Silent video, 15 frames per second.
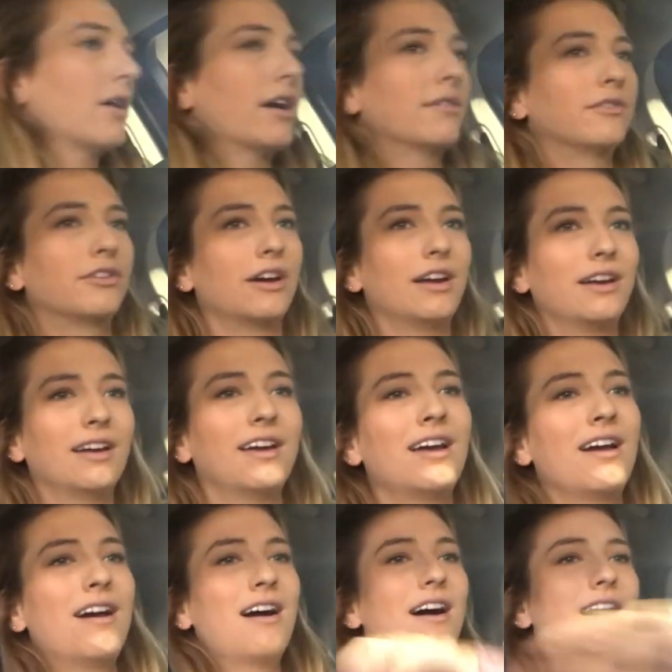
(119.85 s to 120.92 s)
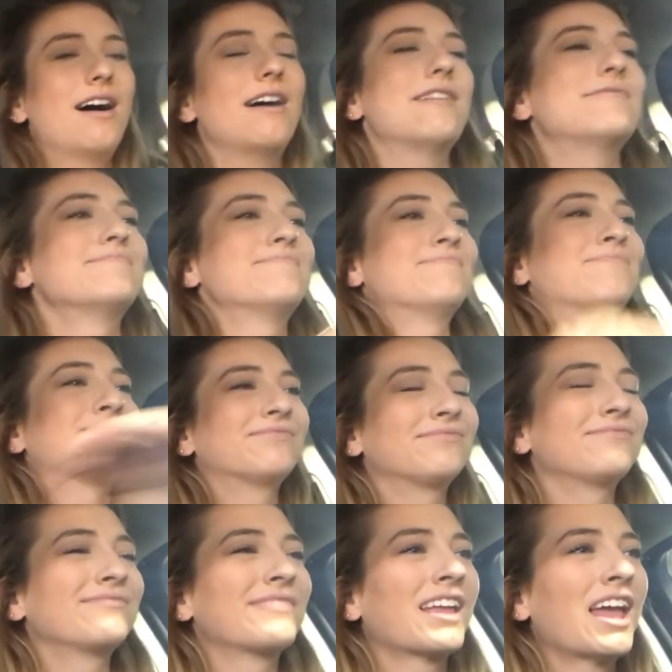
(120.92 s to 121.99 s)
Okay, great. Um,
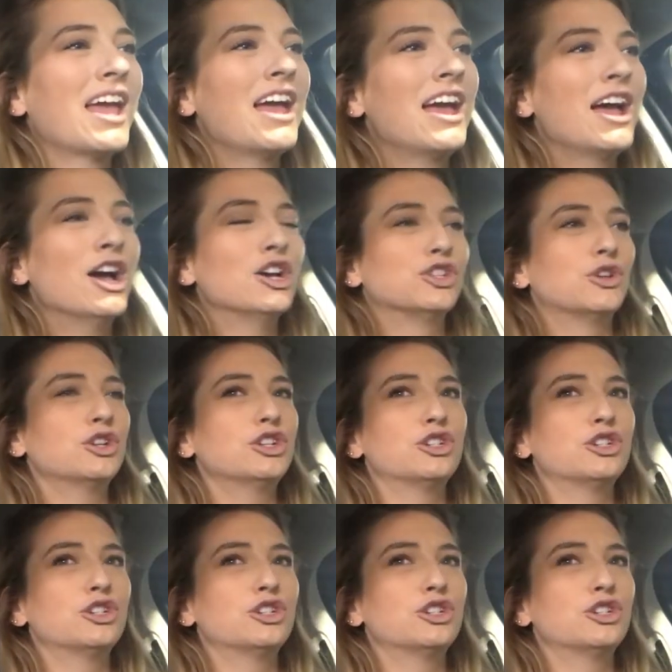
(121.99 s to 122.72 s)
so I